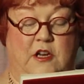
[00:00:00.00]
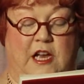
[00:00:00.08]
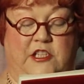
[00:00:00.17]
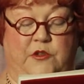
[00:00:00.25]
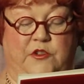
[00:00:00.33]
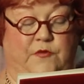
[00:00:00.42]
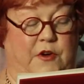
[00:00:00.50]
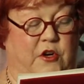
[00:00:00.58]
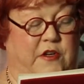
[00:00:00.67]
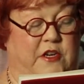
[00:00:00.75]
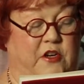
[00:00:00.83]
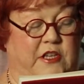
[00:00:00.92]
and she was
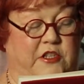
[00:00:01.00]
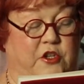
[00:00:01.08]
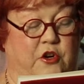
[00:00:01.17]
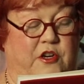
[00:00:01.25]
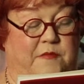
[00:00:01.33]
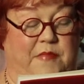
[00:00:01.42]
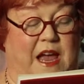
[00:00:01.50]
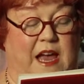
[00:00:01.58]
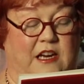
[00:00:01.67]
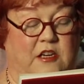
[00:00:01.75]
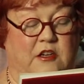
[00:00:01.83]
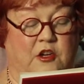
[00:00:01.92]
very nearly turning
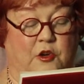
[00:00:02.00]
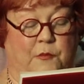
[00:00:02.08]
back,